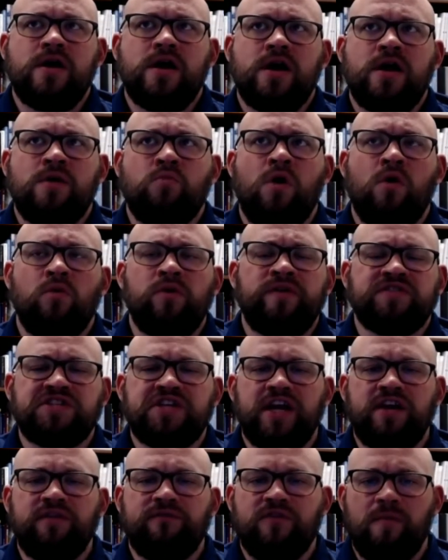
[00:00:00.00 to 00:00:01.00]
What we've
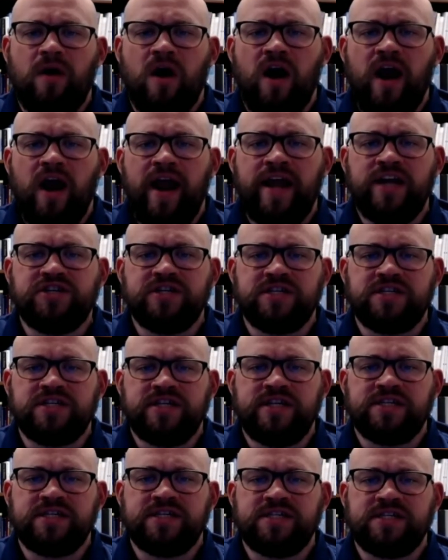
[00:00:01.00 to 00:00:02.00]
seen from our
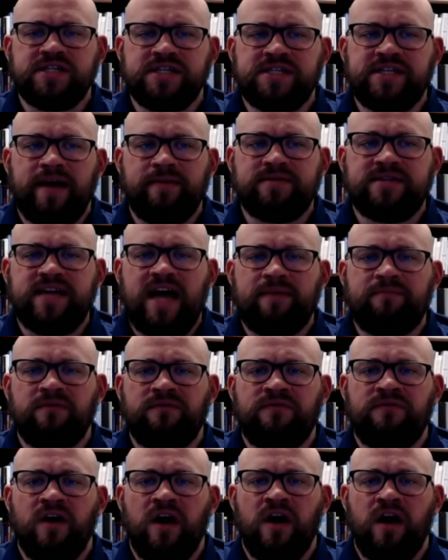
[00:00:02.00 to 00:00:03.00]
agencies is the same type
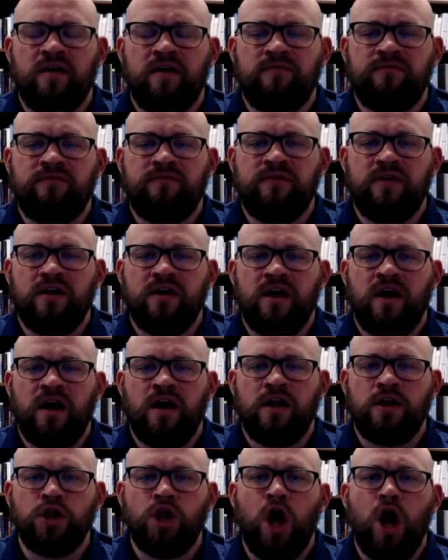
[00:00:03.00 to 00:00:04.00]
of
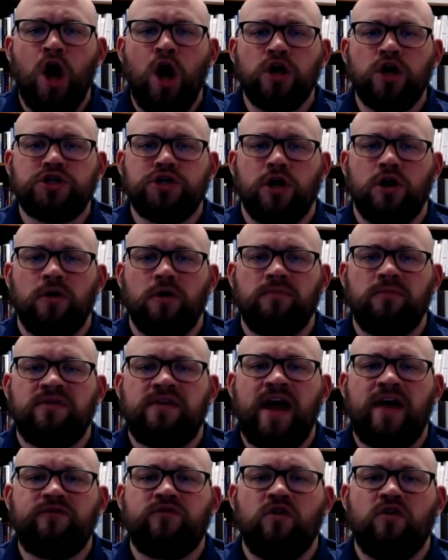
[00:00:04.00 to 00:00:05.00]
long-term
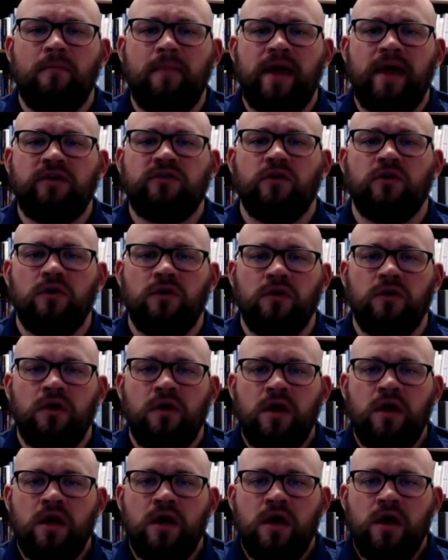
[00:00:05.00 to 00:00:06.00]
detrimental
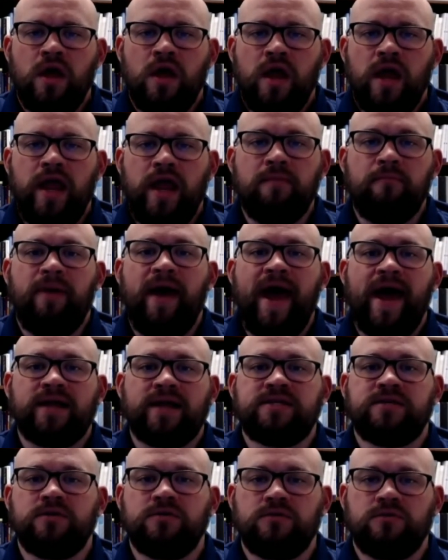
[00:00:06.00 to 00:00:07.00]

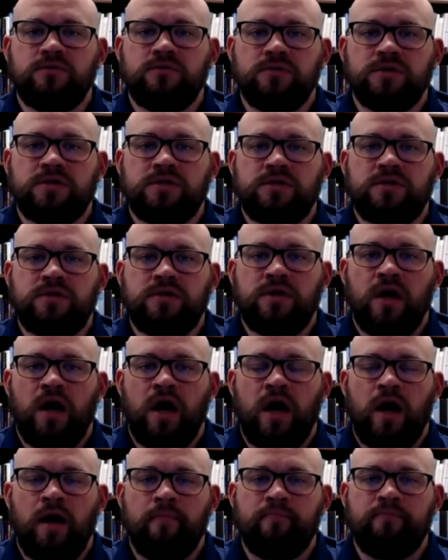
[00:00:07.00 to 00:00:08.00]
impact to
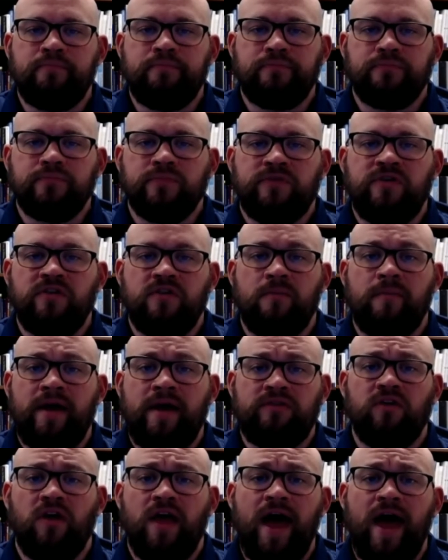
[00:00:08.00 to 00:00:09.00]
the
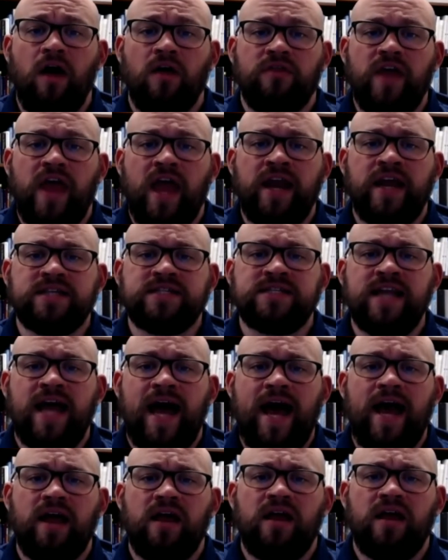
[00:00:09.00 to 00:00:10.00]
mental health, and it's
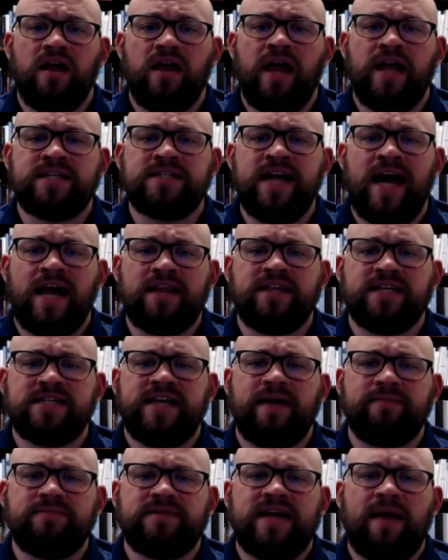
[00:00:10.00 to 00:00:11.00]
not the
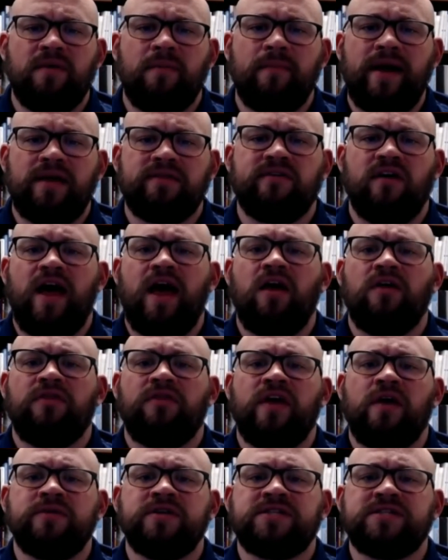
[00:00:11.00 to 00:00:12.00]
same type of mental health
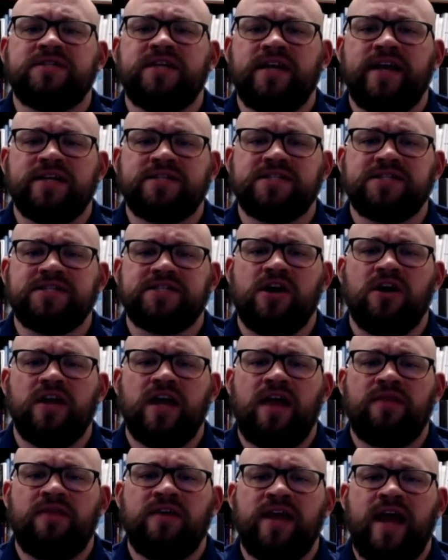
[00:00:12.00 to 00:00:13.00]
that we see necessarily
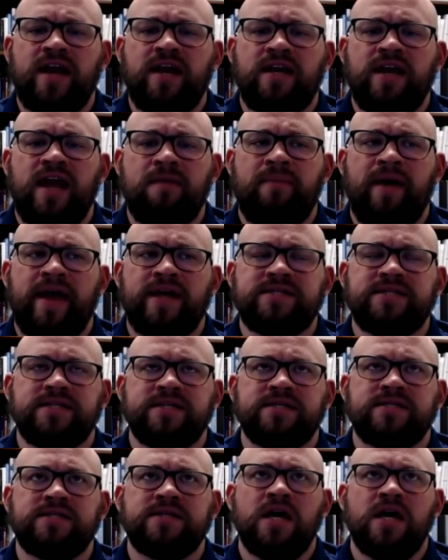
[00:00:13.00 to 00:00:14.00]
on the day-to-day basis.